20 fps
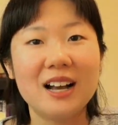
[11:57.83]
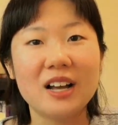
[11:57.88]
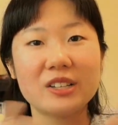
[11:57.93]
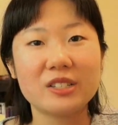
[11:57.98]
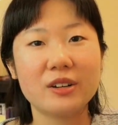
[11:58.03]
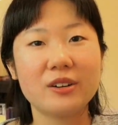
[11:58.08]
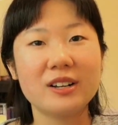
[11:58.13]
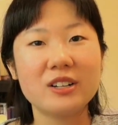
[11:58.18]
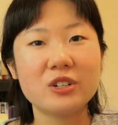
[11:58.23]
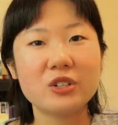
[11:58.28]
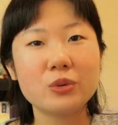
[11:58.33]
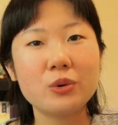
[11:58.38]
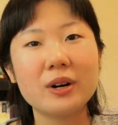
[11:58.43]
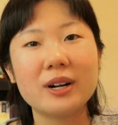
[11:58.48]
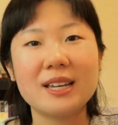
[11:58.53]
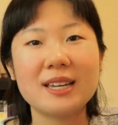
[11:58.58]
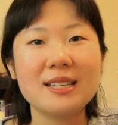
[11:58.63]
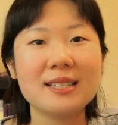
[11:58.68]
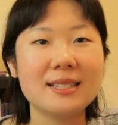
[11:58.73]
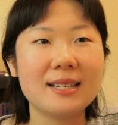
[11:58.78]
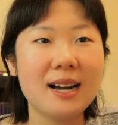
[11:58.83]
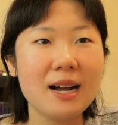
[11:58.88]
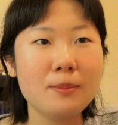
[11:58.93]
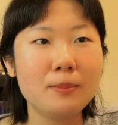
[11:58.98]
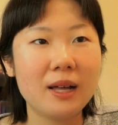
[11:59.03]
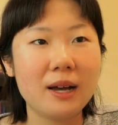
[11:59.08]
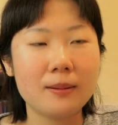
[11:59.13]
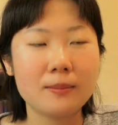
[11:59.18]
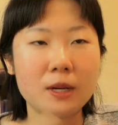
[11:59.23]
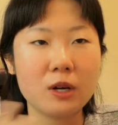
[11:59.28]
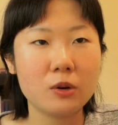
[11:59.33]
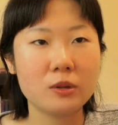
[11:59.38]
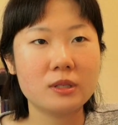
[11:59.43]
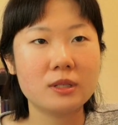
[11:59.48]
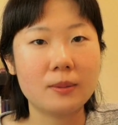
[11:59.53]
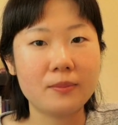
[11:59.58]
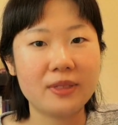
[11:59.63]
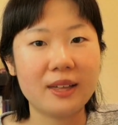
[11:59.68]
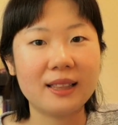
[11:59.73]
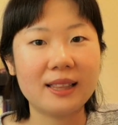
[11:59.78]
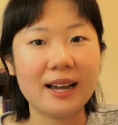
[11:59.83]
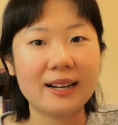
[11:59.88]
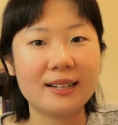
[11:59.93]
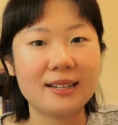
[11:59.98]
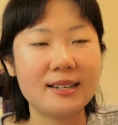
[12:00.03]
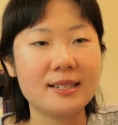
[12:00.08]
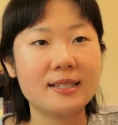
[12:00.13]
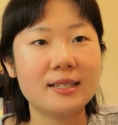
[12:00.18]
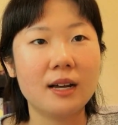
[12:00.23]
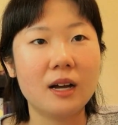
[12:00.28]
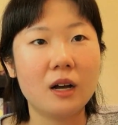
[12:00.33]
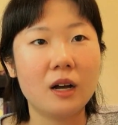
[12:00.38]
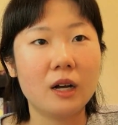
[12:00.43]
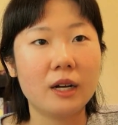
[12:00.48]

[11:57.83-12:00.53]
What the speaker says: So in short, his timeline goes something like this.